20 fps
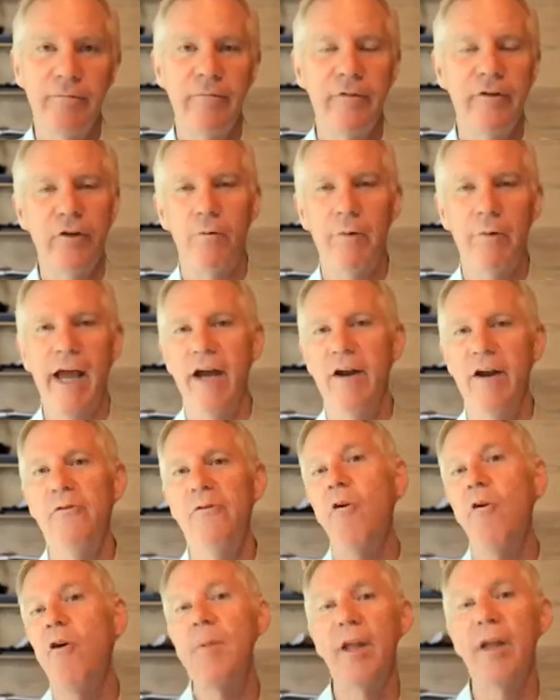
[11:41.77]
So we had a
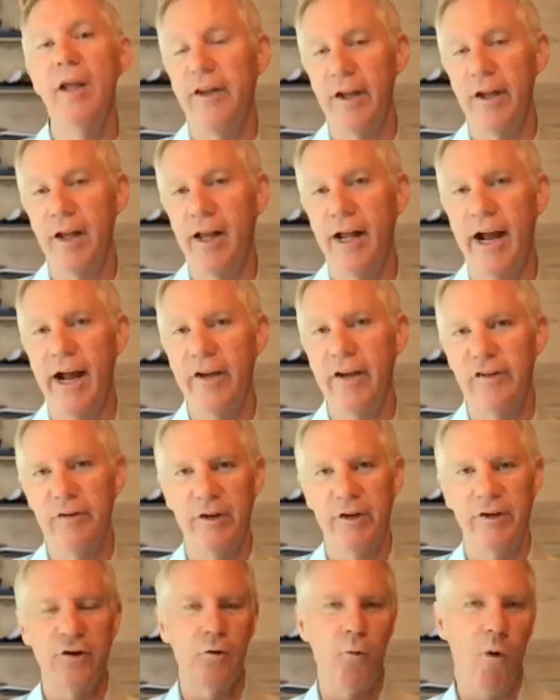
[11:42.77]
formula in the class. If
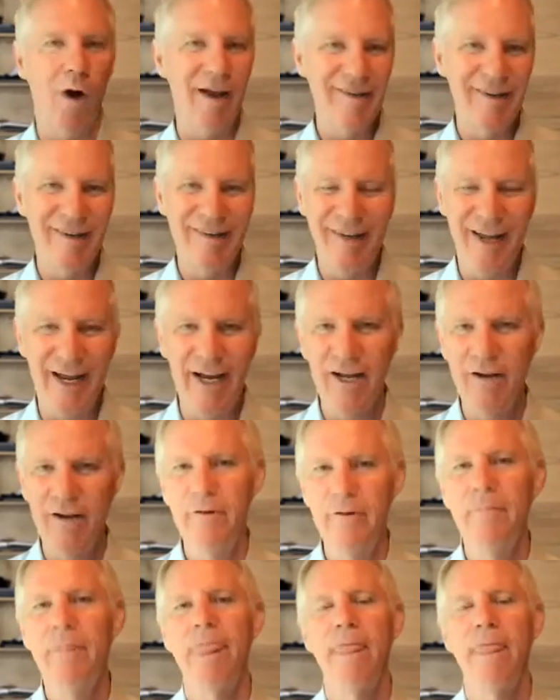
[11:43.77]
it's
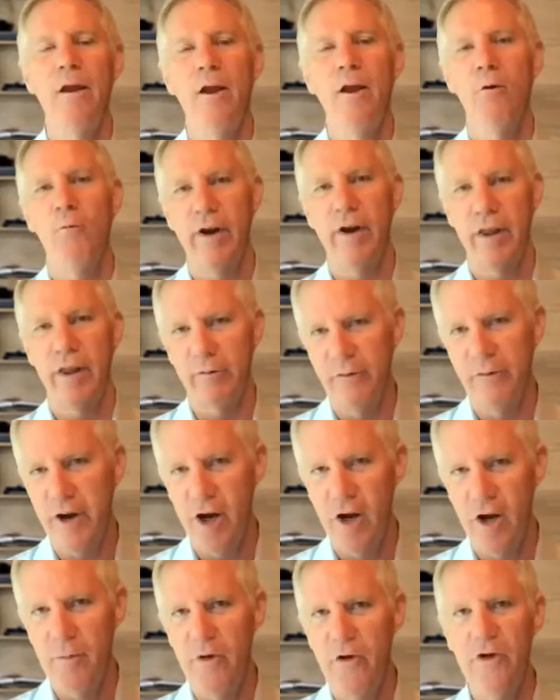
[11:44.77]
quantitative, what are the
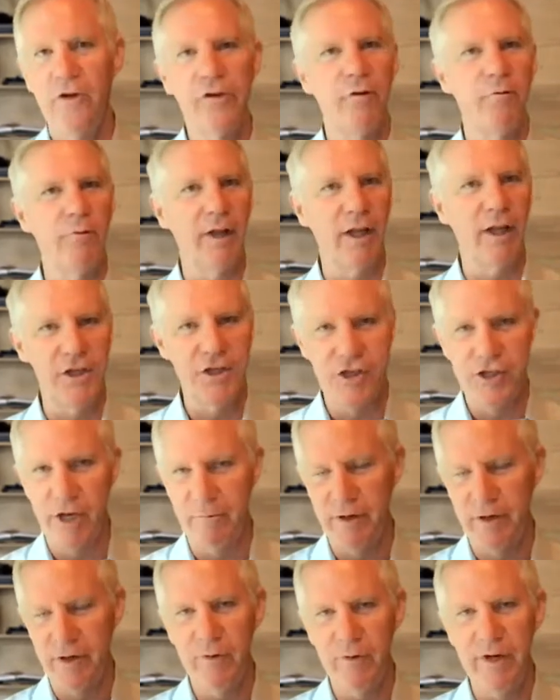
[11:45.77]
variables, the relationship
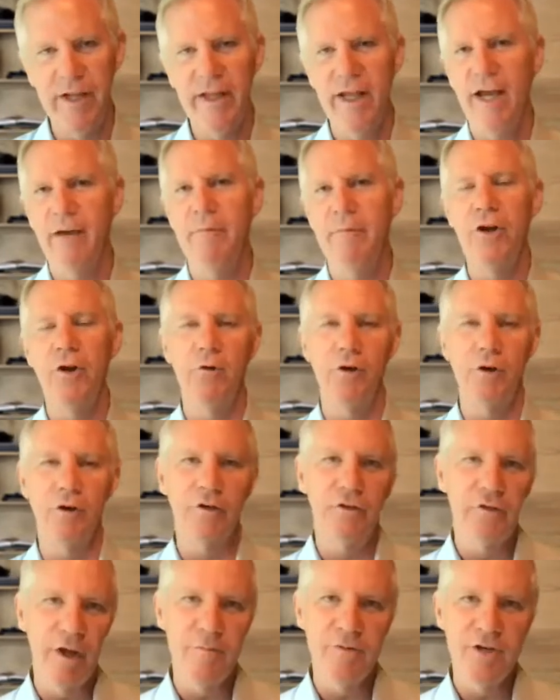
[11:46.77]
between them, and who are your
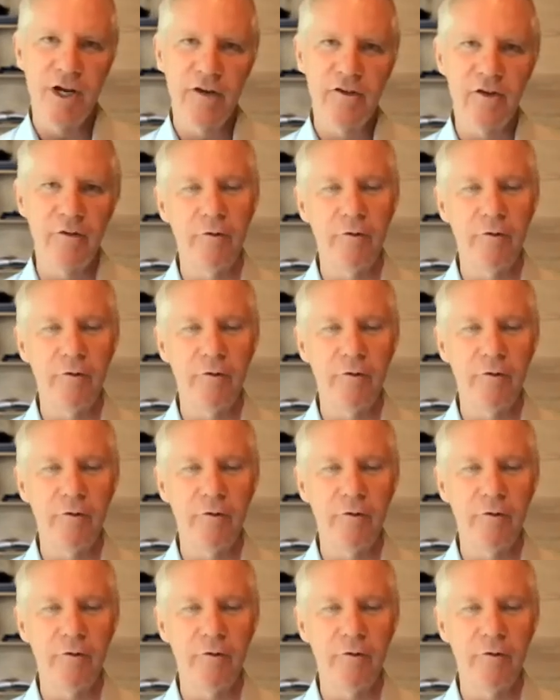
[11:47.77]
subjects?